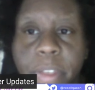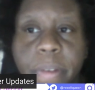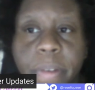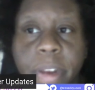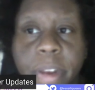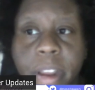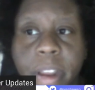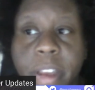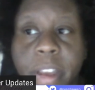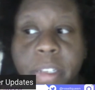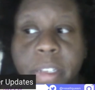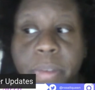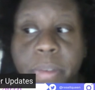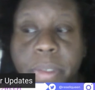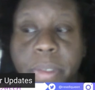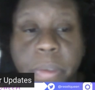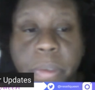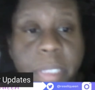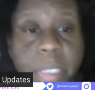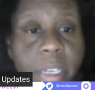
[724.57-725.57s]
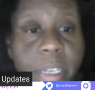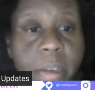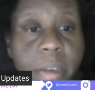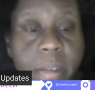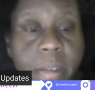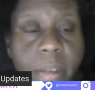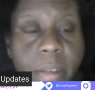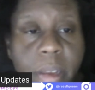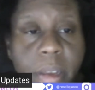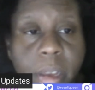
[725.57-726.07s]
right now I do is wholesale.
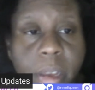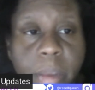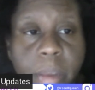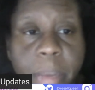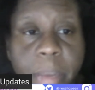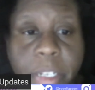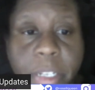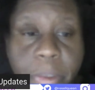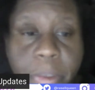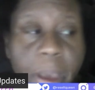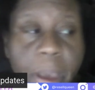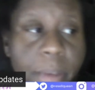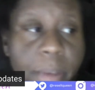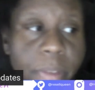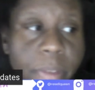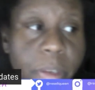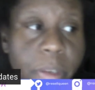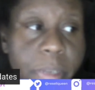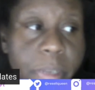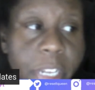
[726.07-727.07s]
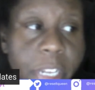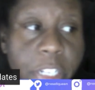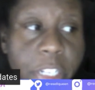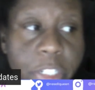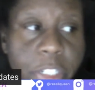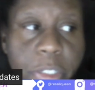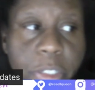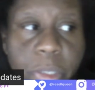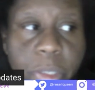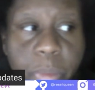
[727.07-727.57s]
I do have
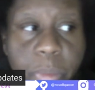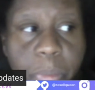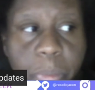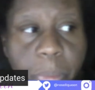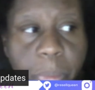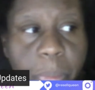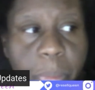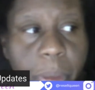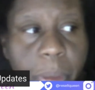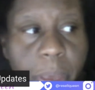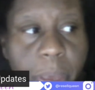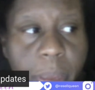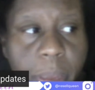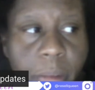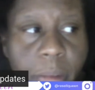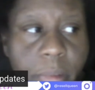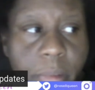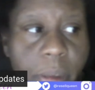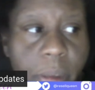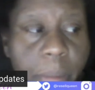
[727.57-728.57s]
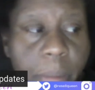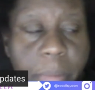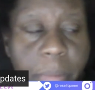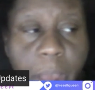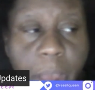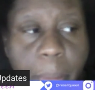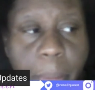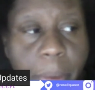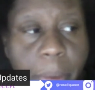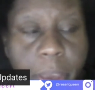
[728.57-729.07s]
liquidations, but I'm
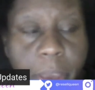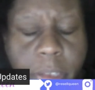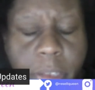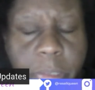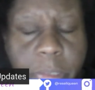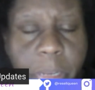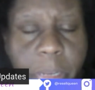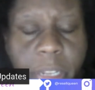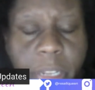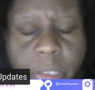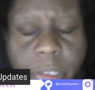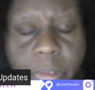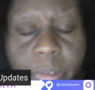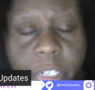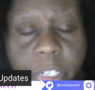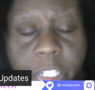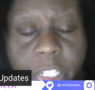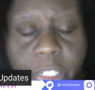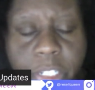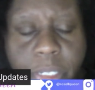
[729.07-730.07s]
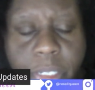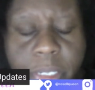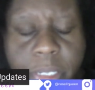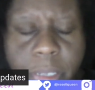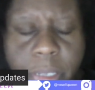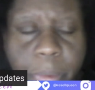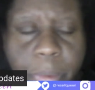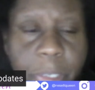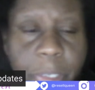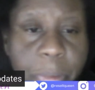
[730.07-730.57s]
not buying as many liquidations as I
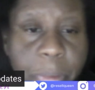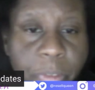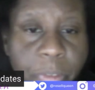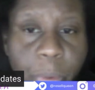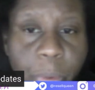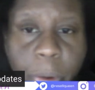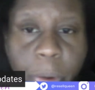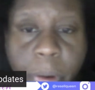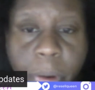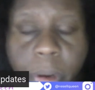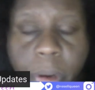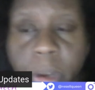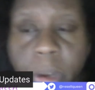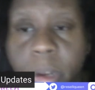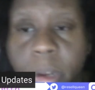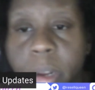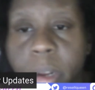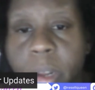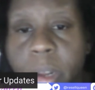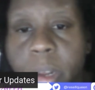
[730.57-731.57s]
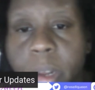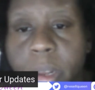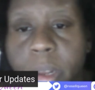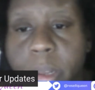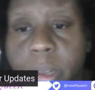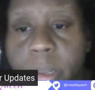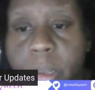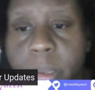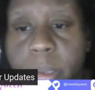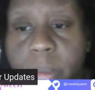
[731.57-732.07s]
was before.
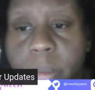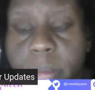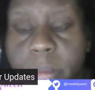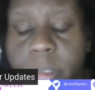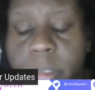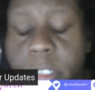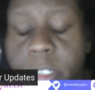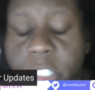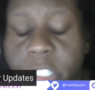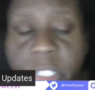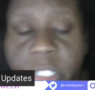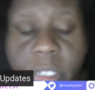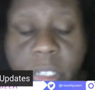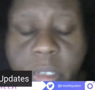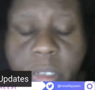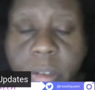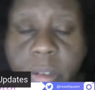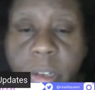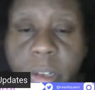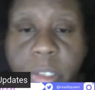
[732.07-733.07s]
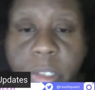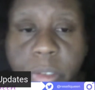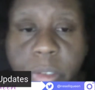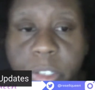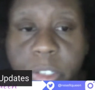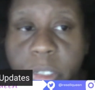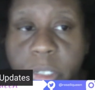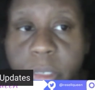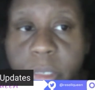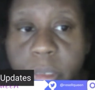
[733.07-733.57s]
Logistics costs are
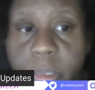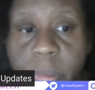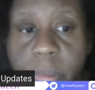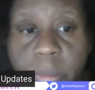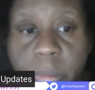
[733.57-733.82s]
just